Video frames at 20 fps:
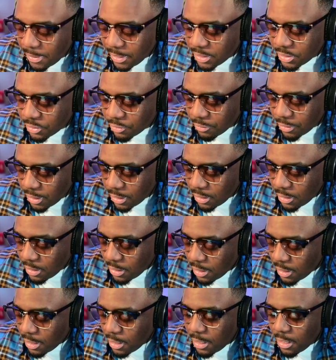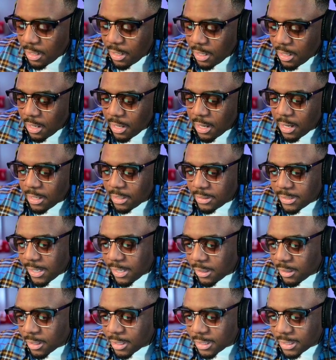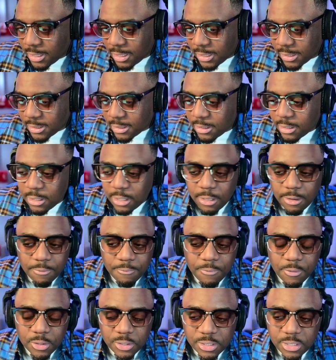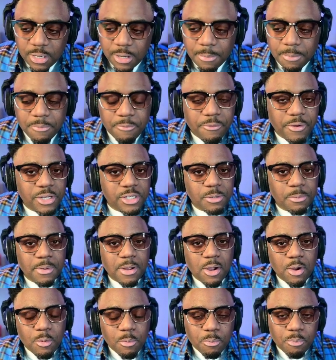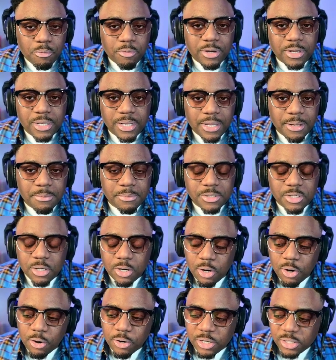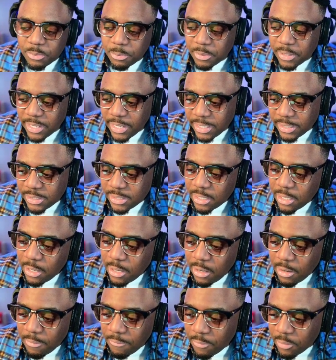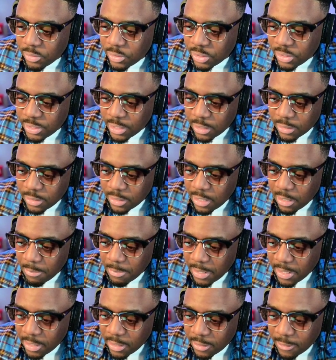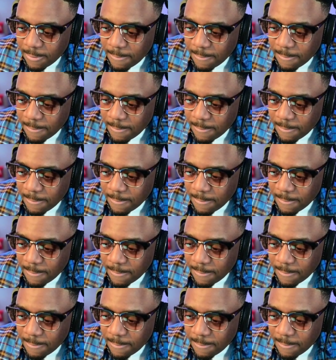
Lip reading: screen and take a look at these. First up, feature bout prelims, Curtis Blades versus Jailton Almeida.